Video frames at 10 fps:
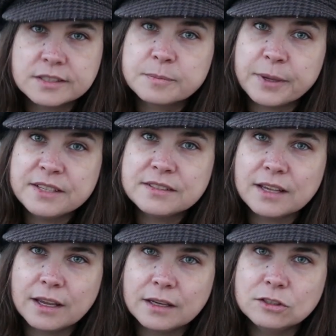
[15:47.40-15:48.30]
a
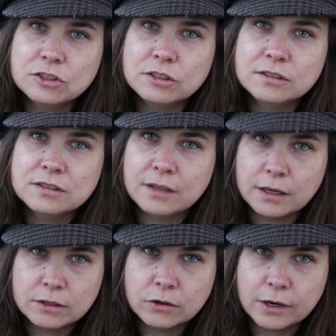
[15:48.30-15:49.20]
space age
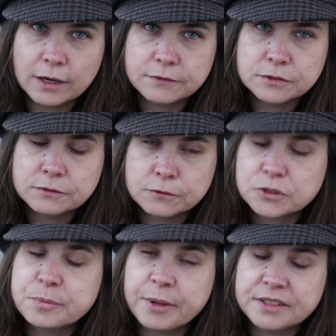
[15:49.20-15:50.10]
statecraft
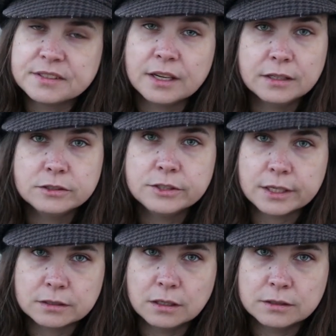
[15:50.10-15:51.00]
for space age
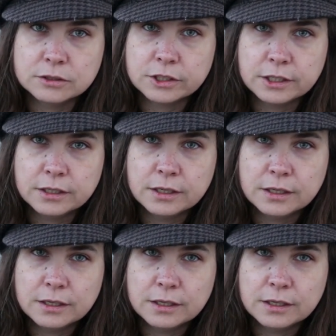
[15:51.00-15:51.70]
technology.